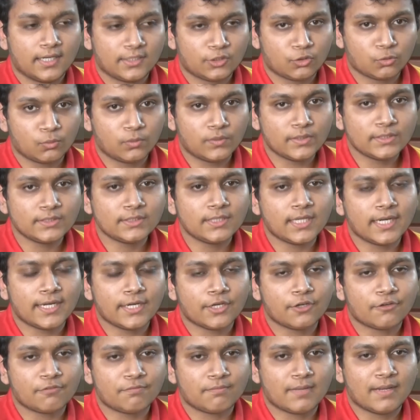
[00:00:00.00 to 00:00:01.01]
Towards the end
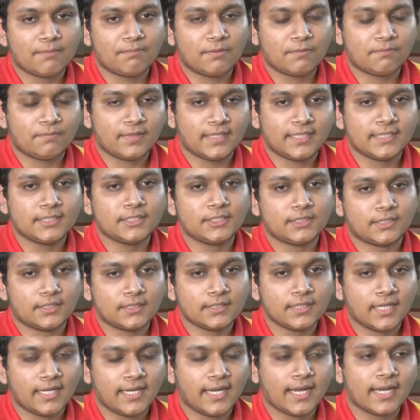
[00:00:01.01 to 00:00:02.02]
of my
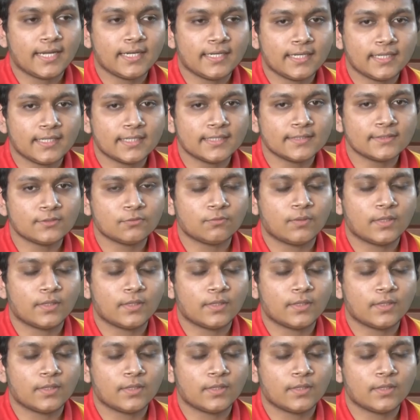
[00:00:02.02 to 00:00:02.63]
preparation, AITS